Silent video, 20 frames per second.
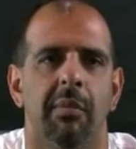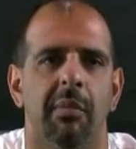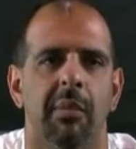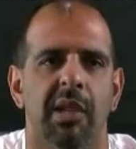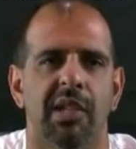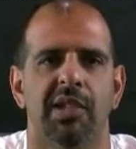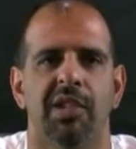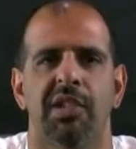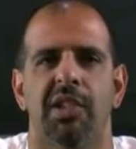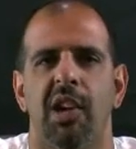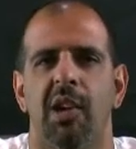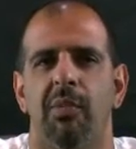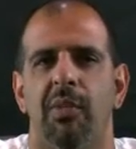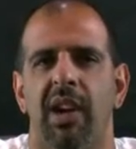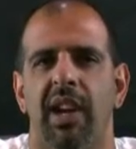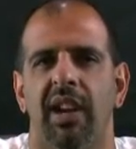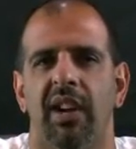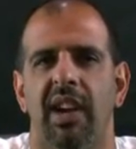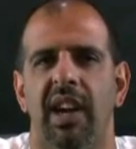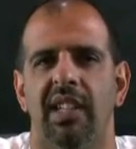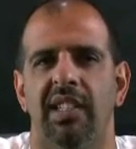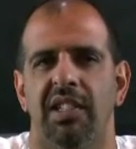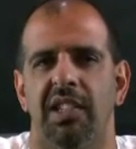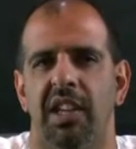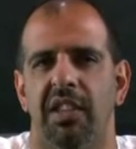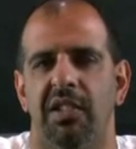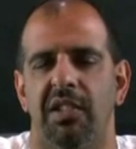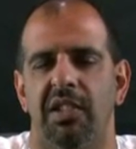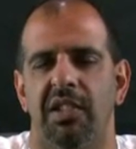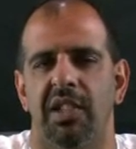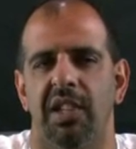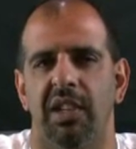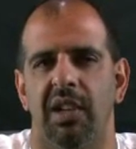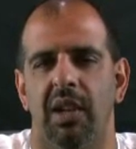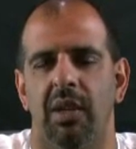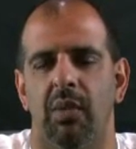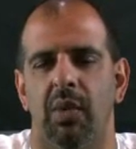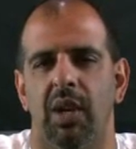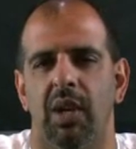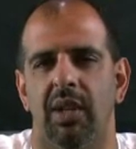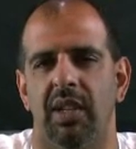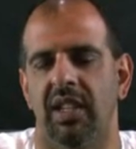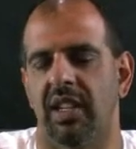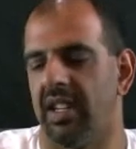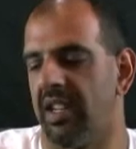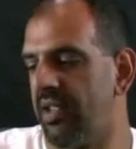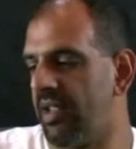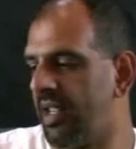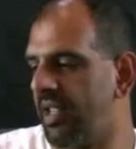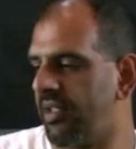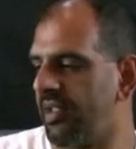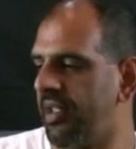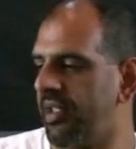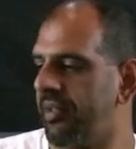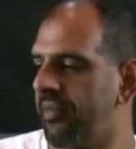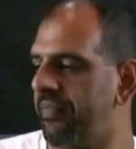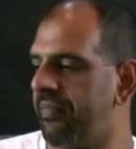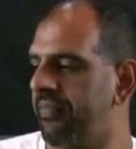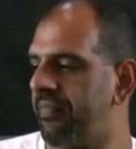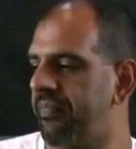Mr. Stonebreaker has another, well, you know, I don't know.